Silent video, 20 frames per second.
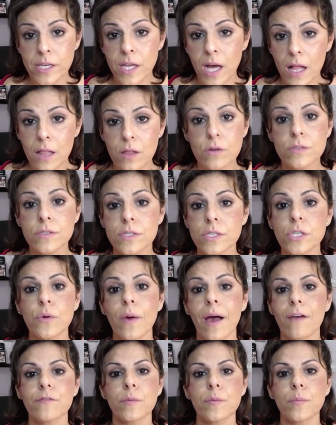and you
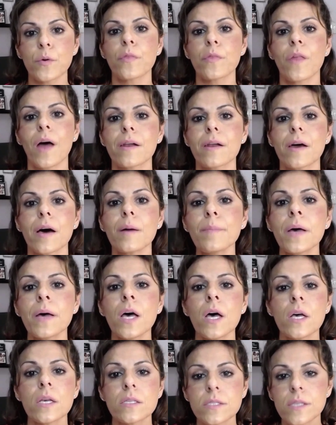have to put that up.
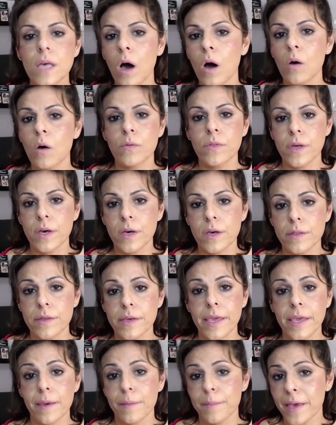So the
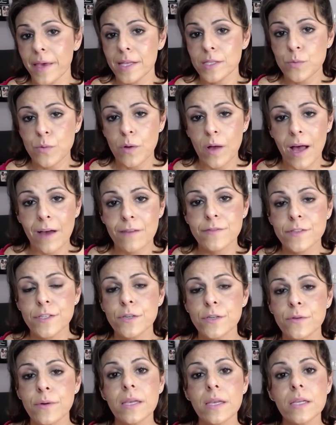campaigns will have
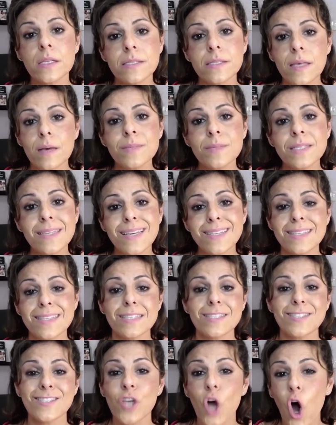to. And in some states,
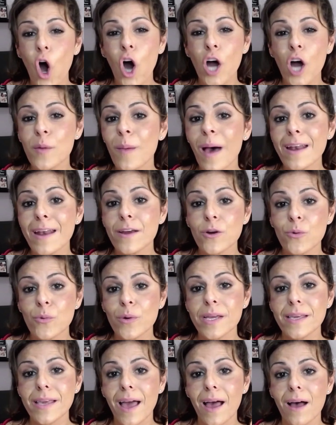it's an automatic
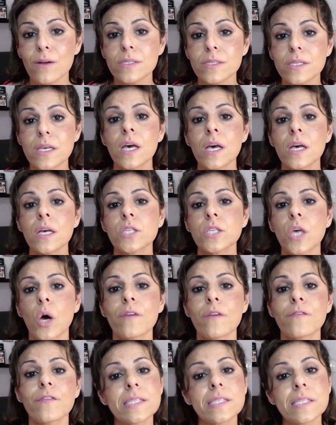recount. So
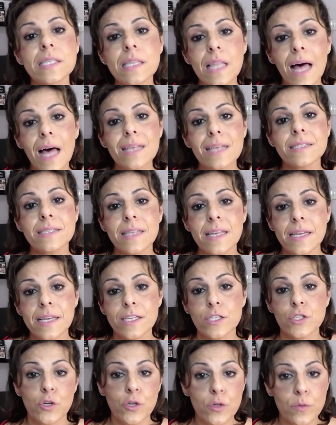if it's less than a
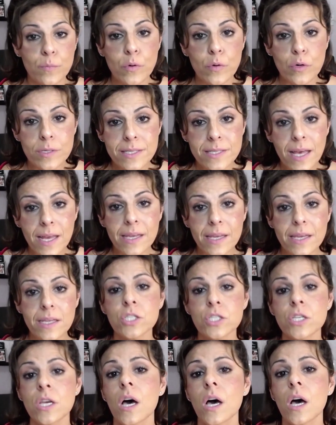certain
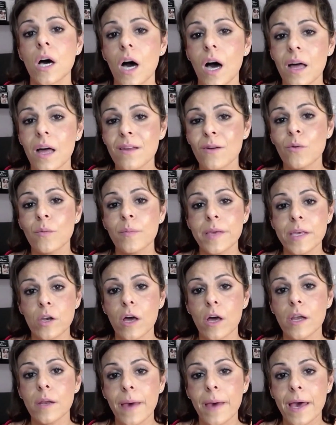percentage, there will be an
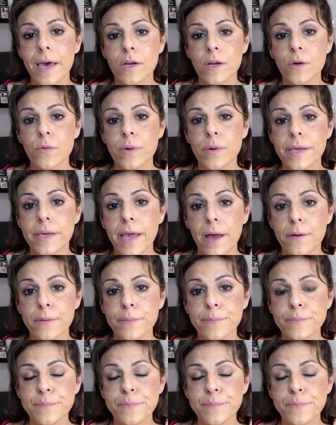automatic recount.